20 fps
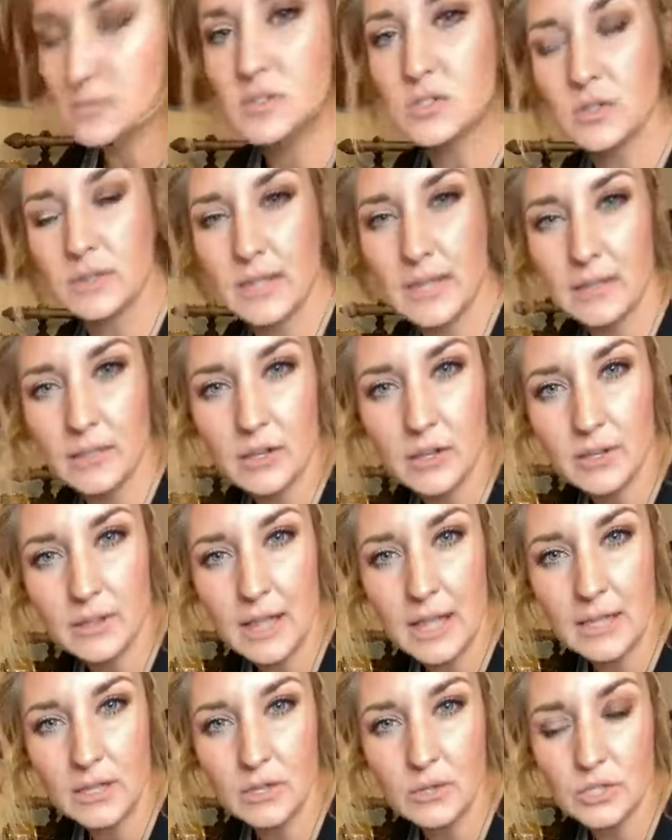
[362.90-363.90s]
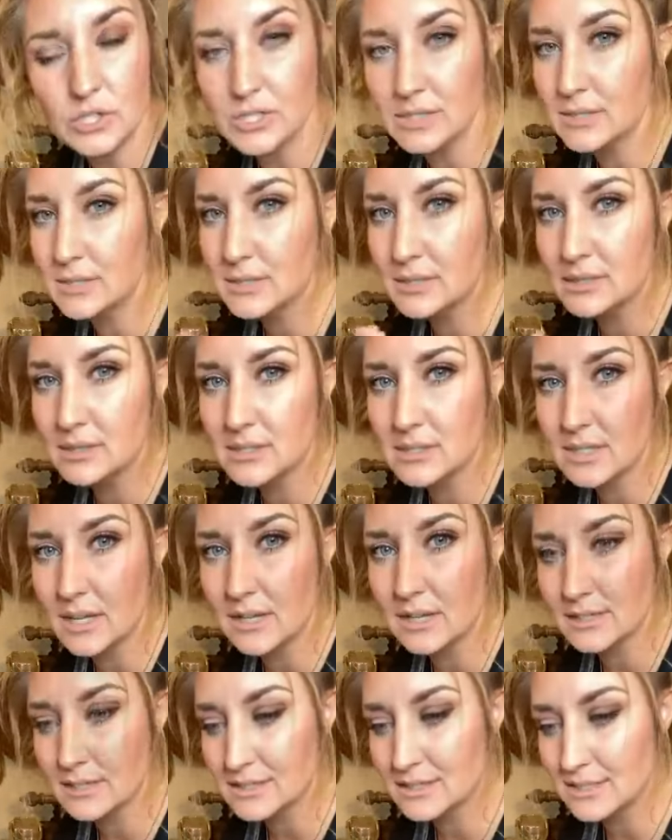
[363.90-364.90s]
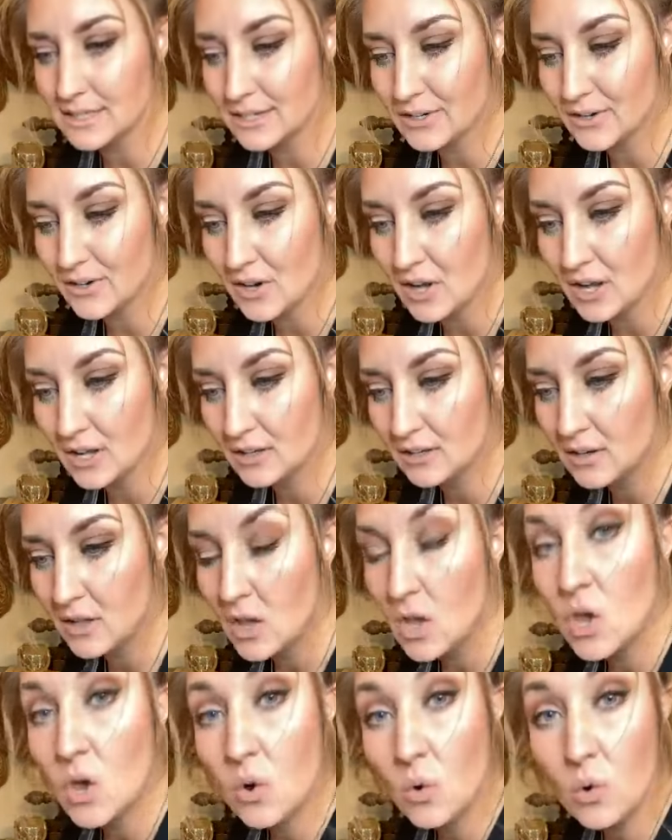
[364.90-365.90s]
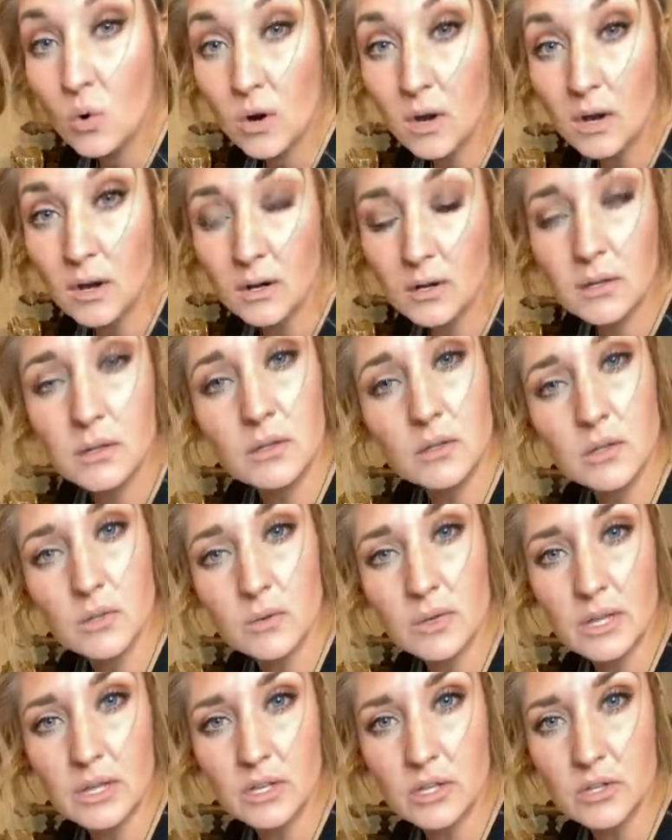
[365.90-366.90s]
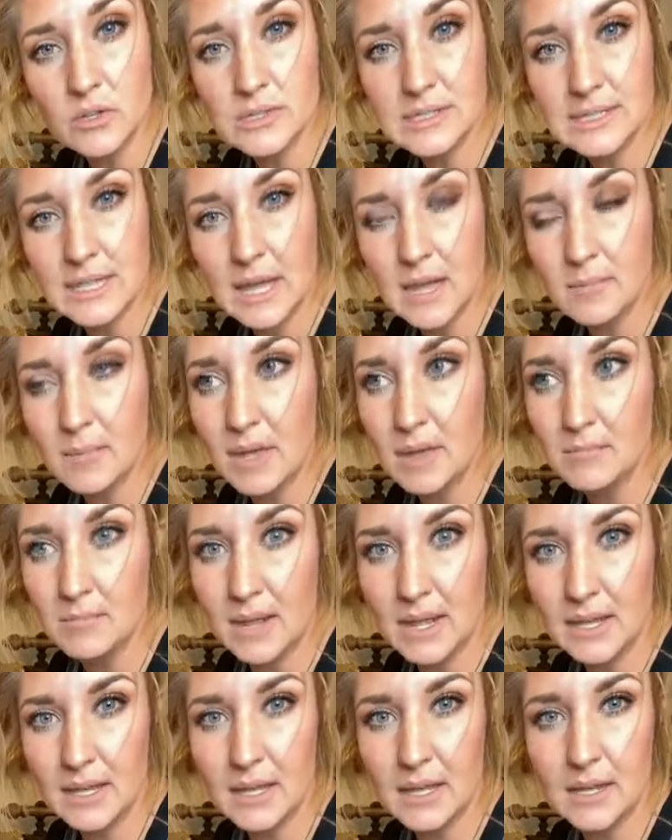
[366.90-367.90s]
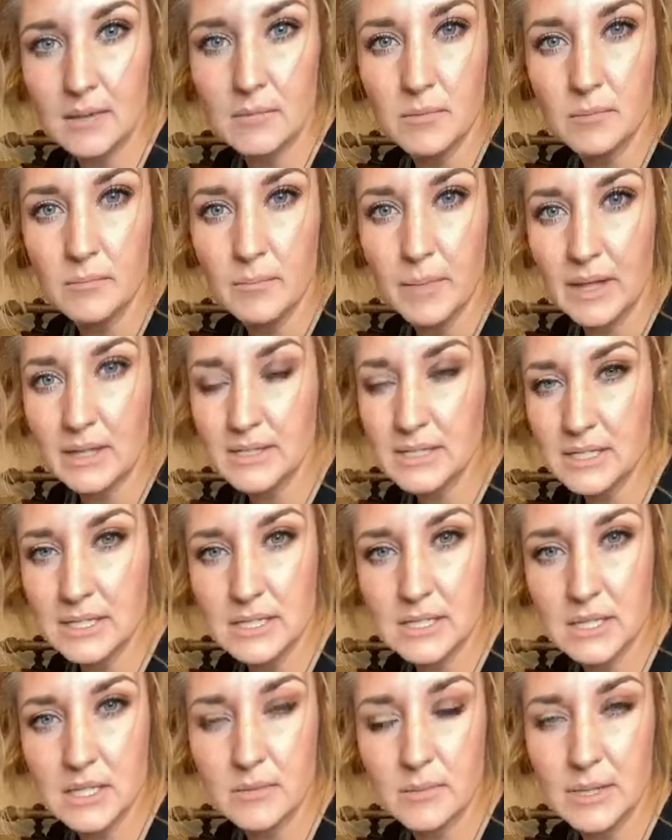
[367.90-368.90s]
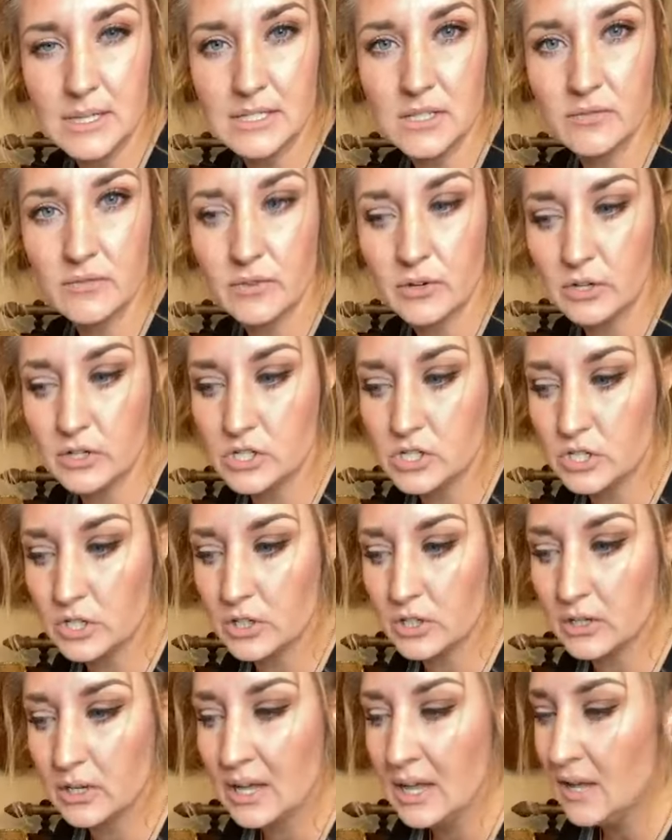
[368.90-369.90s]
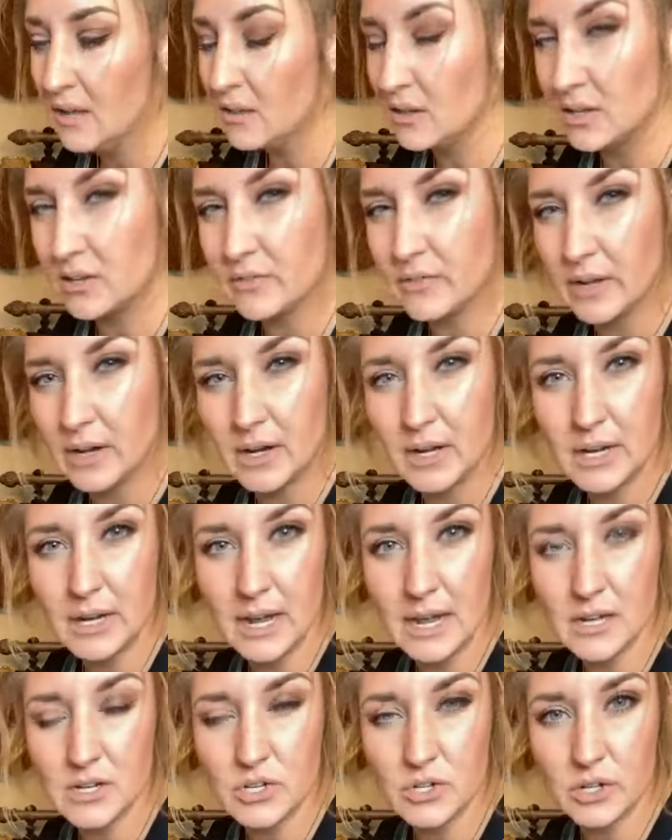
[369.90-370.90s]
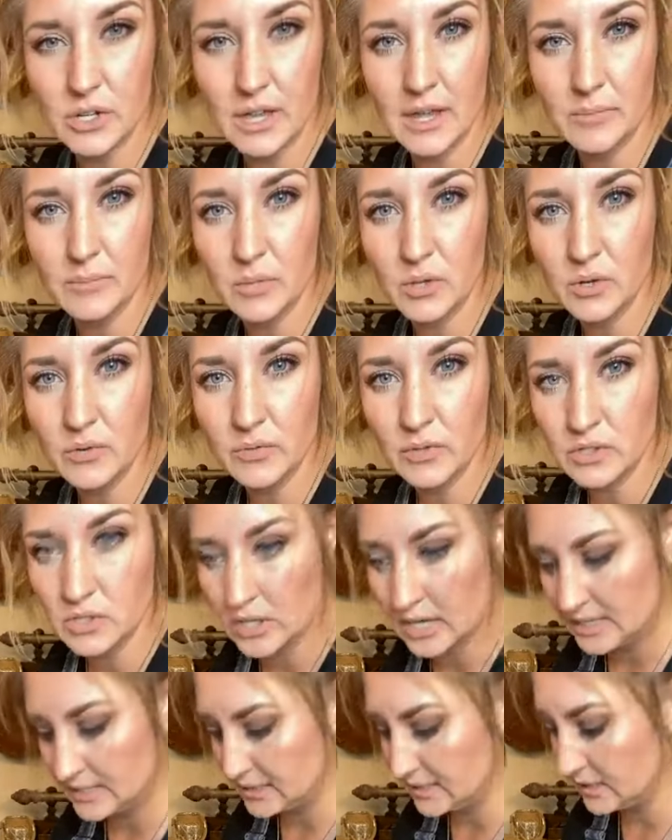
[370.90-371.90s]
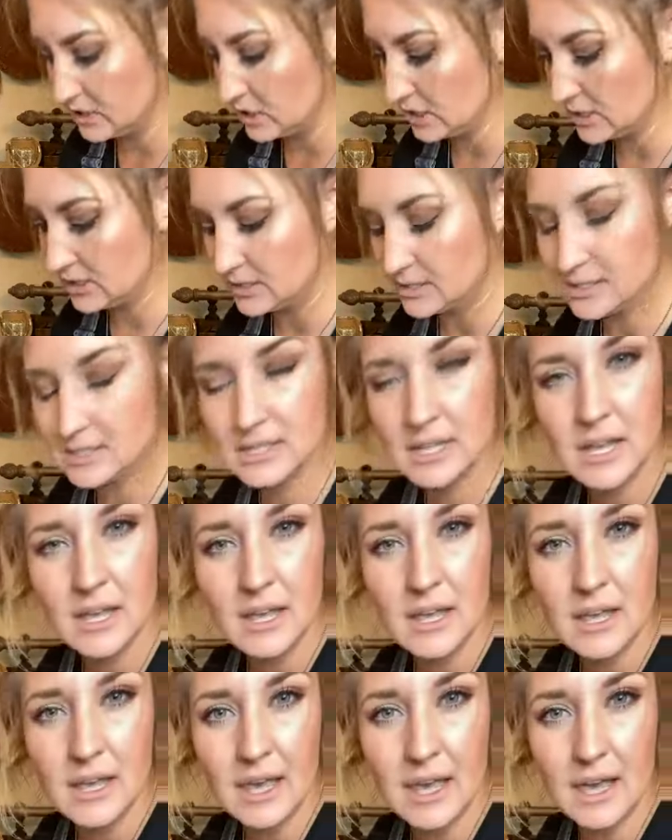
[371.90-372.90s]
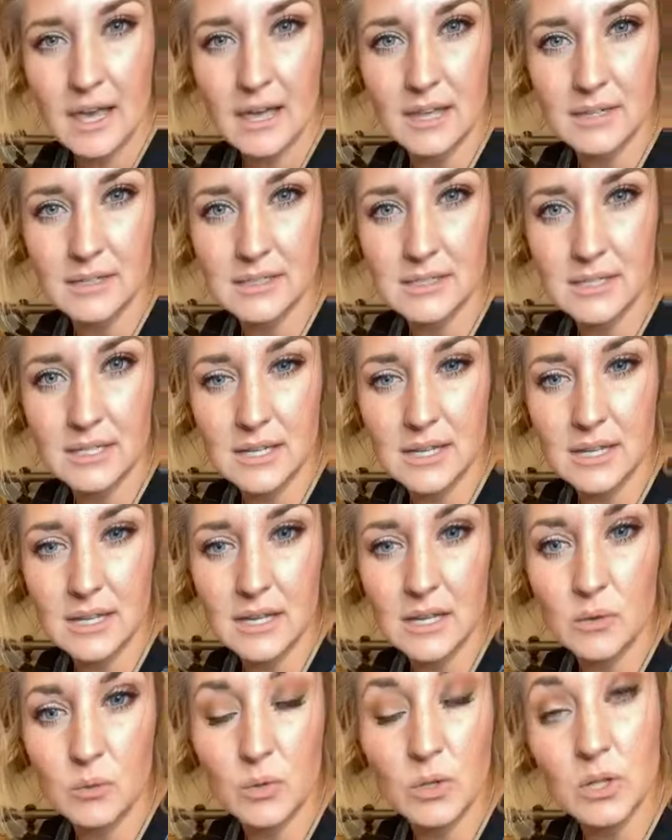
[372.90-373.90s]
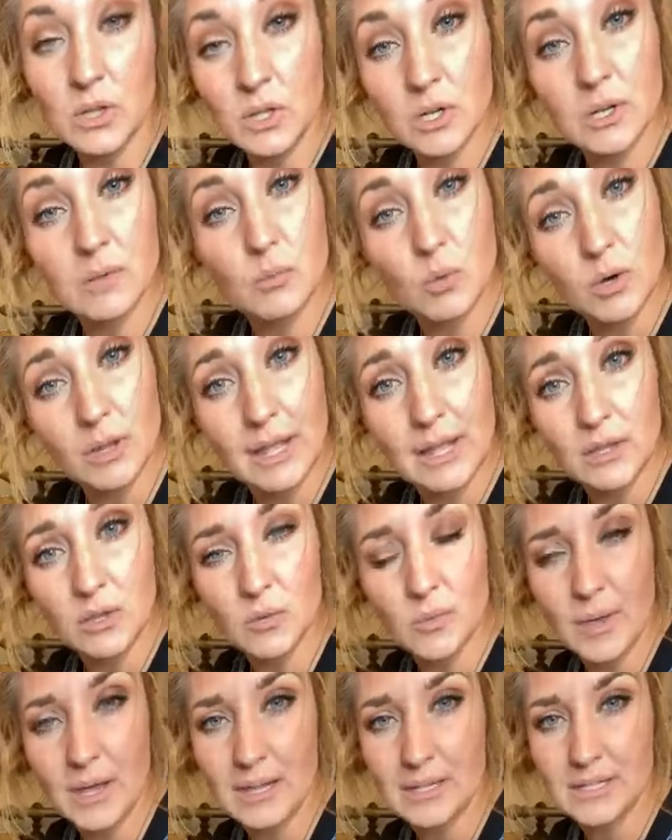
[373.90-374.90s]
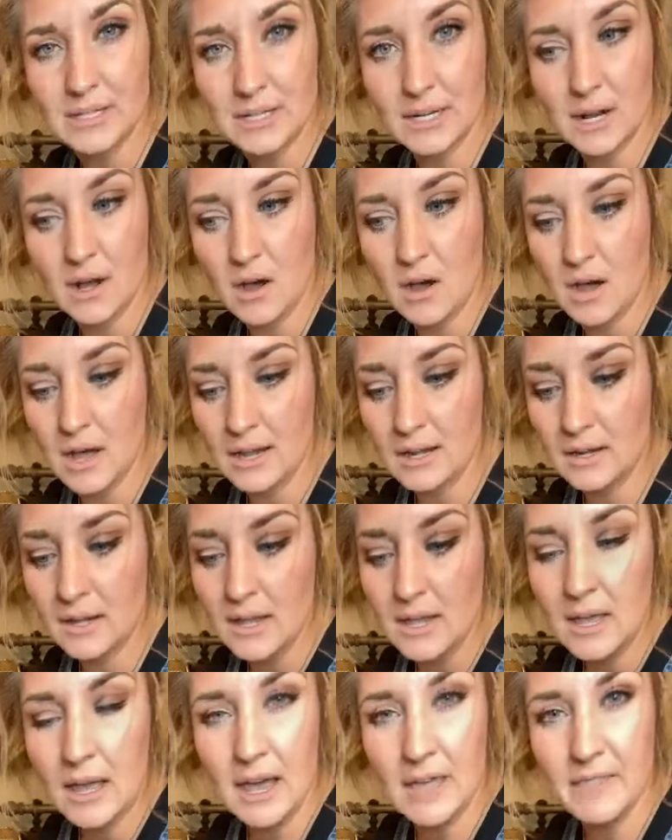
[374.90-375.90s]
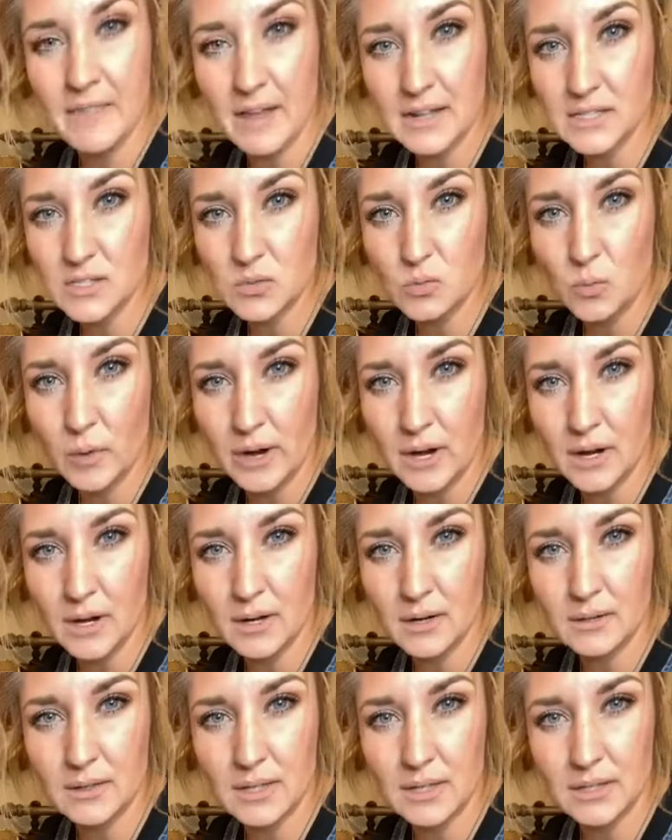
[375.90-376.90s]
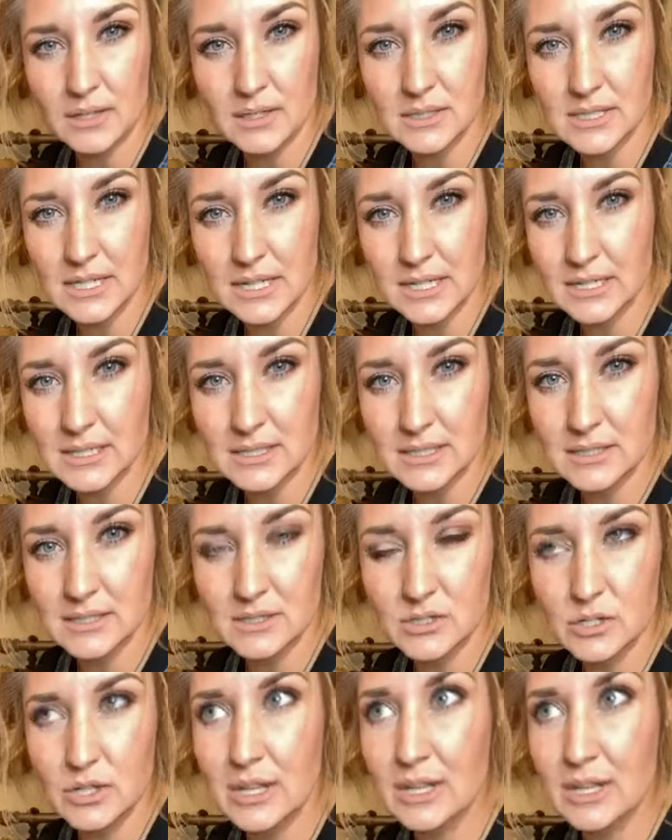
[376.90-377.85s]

so they look like you just stuck a sticker on, or you can use them and make it melted into the piece of furniture, look very natural, have beautiful transitions, and it will look more like you painted it on. And that's where the little tricks,